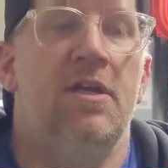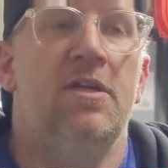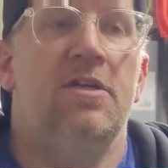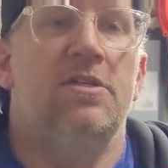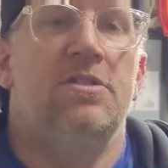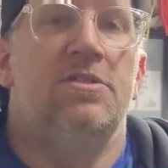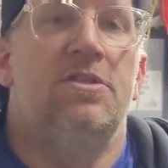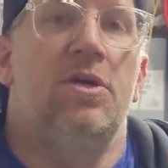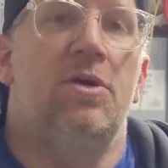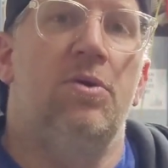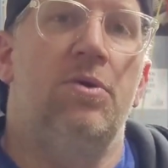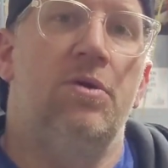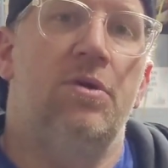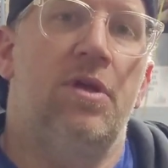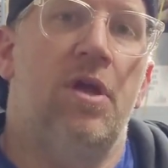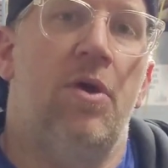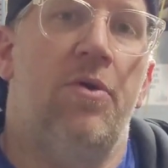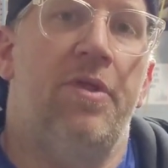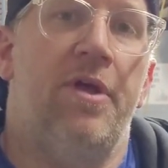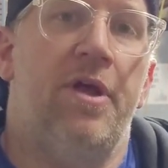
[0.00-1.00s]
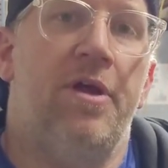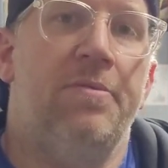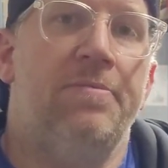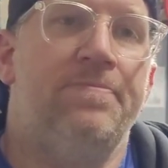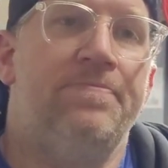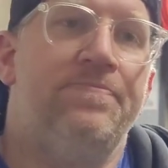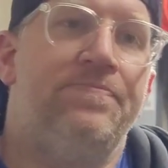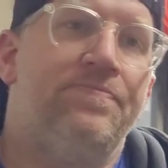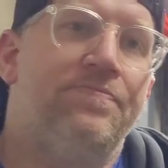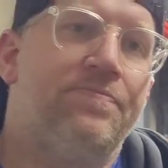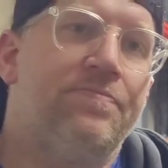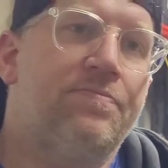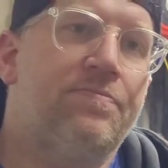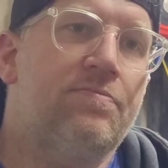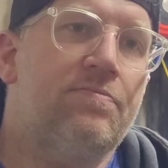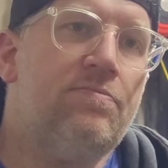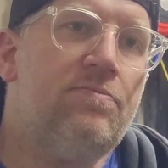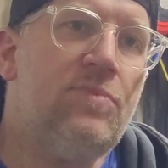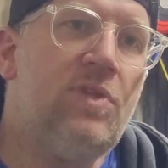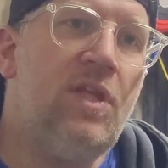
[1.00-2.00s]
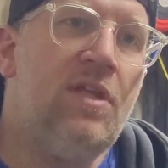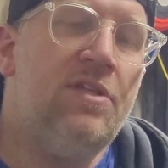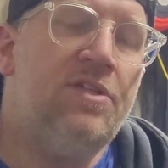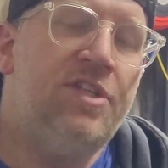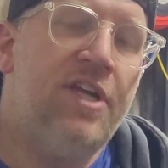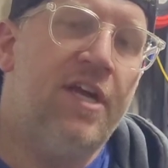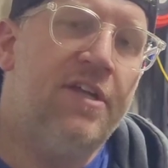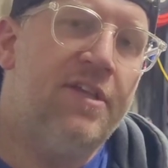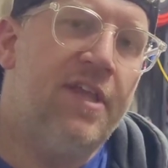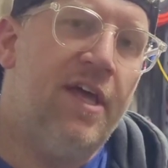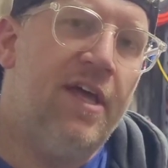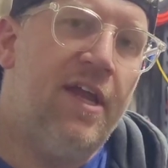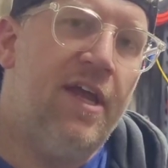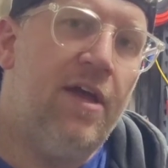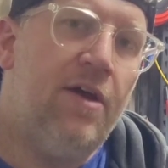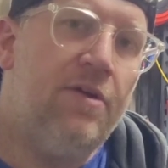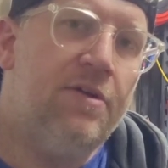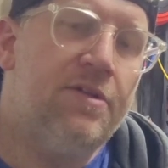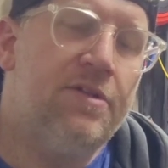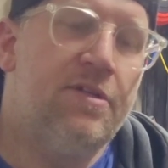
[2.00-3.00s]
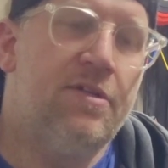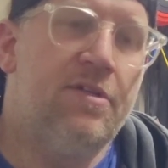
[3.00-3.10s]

So go there, check that out.